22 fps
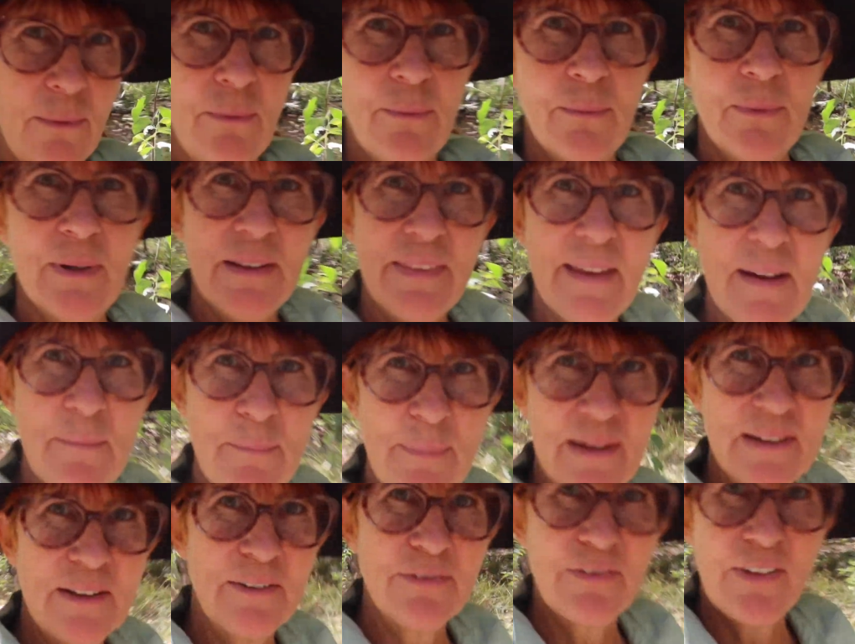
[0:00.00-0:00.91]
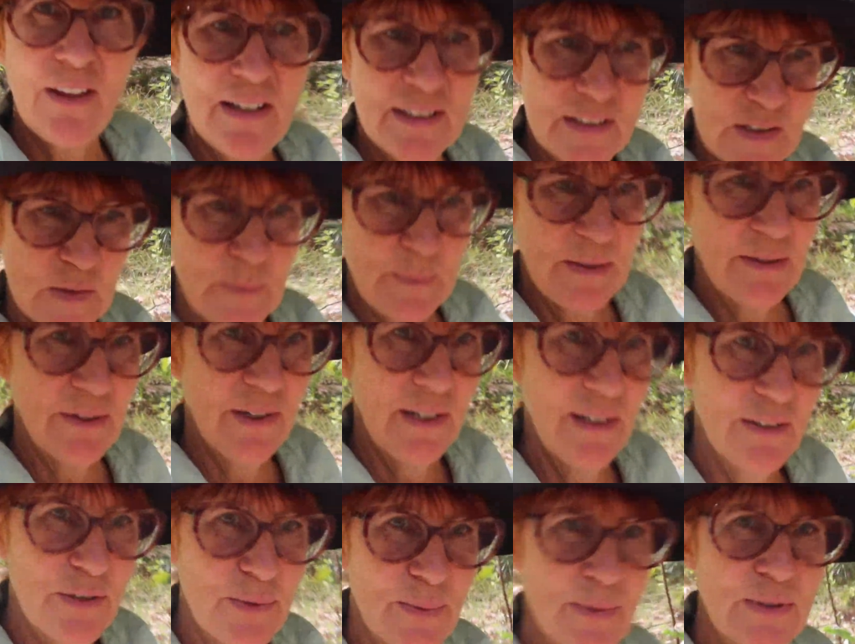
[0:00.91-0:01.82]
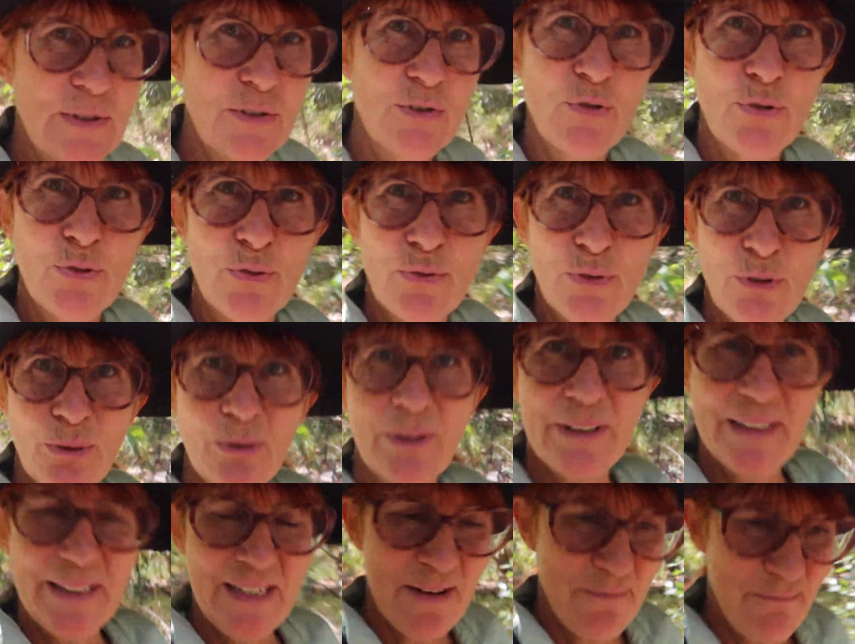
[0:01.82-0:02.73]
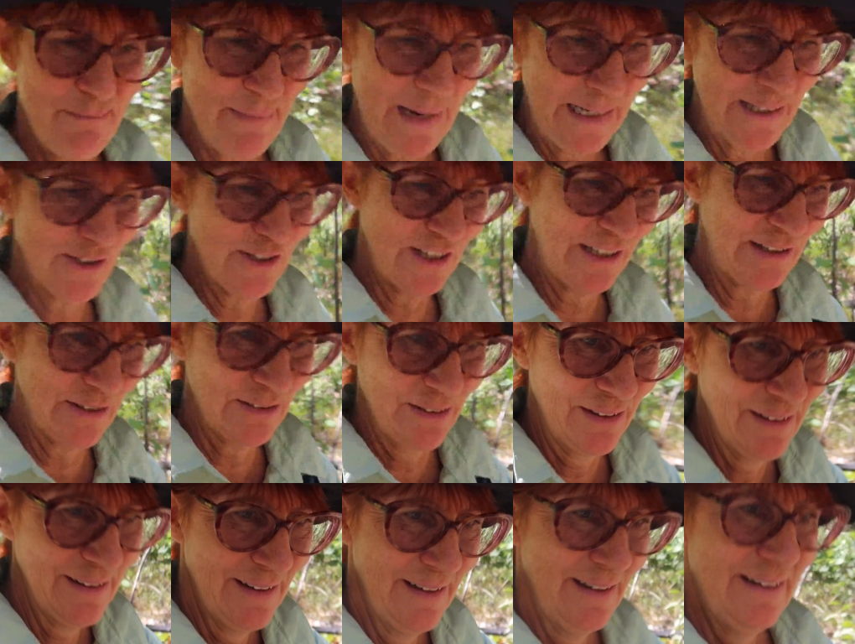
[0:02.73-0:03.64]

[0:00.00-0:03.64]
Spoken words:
Well, that butterfly experience was truly magical.